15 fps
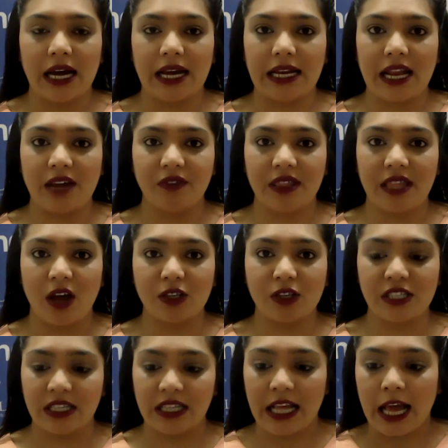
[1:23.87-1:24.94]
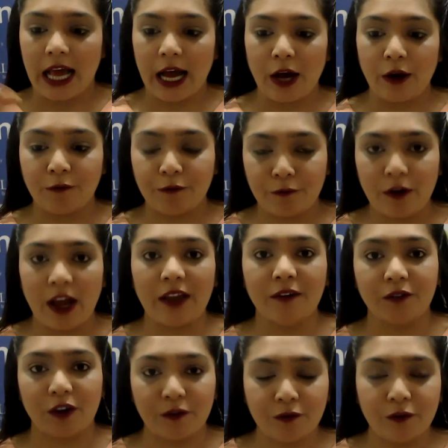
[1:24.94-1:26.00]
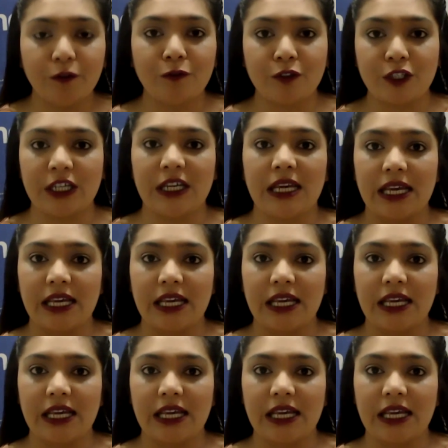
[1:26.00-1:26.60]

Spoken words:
11,550